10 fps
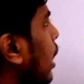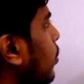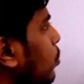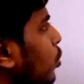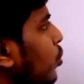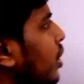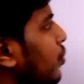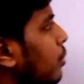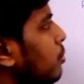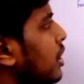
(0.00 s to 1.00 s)
I'm
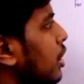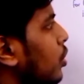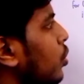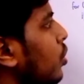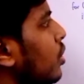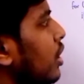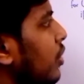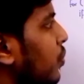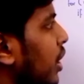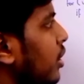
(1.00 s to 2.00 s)
moving from 0,
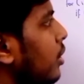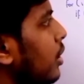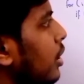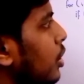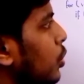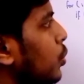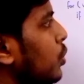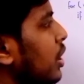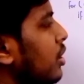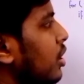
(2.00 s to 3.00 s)
then 1, then
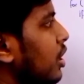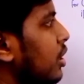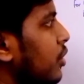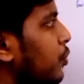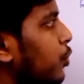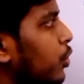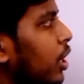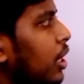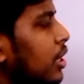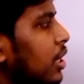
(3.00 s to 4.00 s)
2, then 3, then
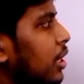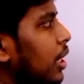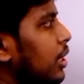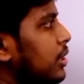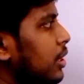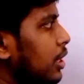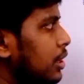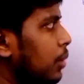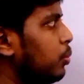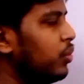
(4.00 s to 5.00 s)
4 till last
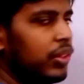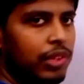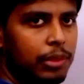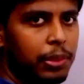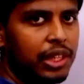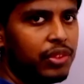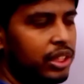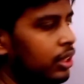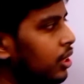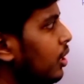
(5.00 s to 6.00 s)
index. I'm moving one by
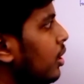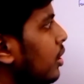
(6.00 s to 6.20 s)
one.